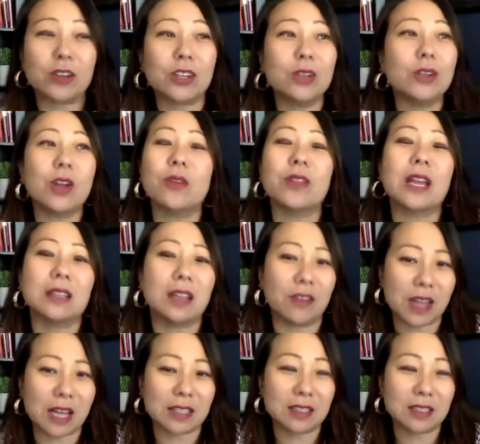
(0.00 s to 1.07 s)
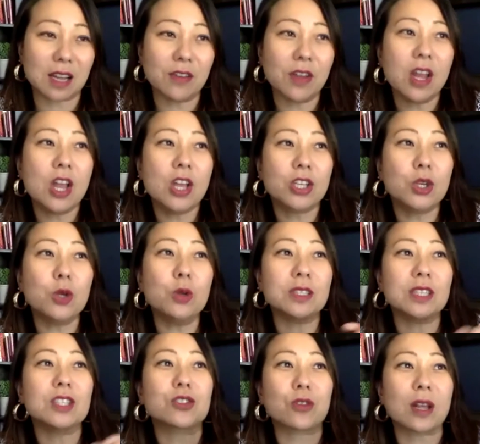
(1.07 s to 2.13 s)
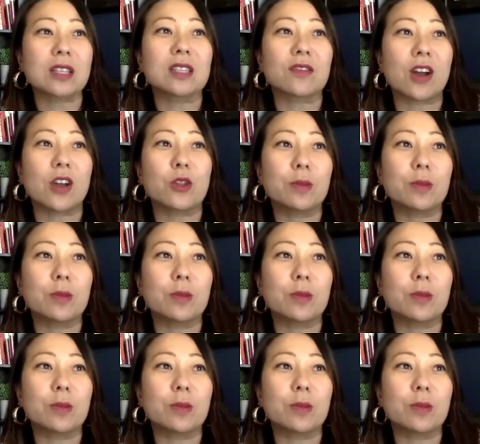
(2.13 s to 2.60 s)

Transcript: They love that stuff. Use the strengths of other